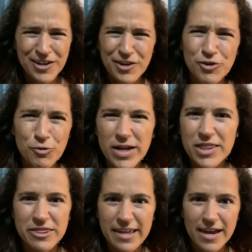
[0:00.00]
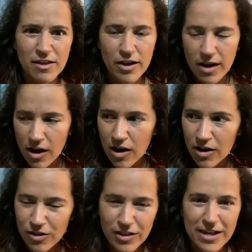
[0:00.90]
You you wouldn't think like,
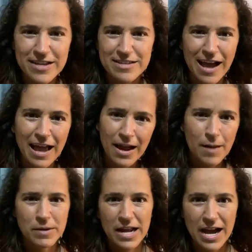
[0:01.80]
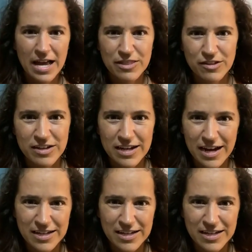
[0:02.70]
oh, like I'm an athlete,